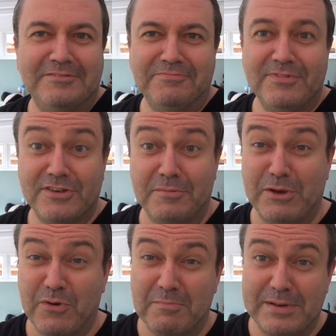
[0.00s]
It's going to be
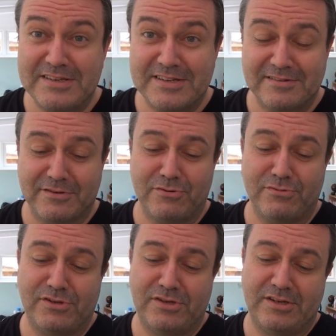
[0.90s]
quite bitter, of
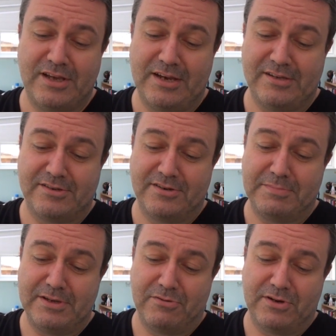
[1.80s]
course, and it's going to
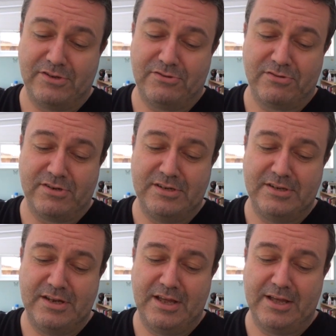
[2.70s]
be quite strong
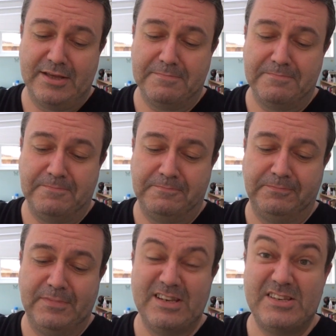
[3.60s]

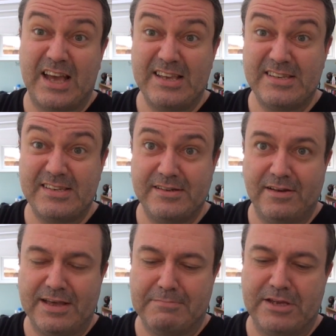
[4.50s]
taste,
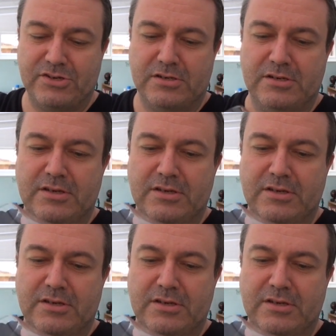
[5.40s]
I imagine.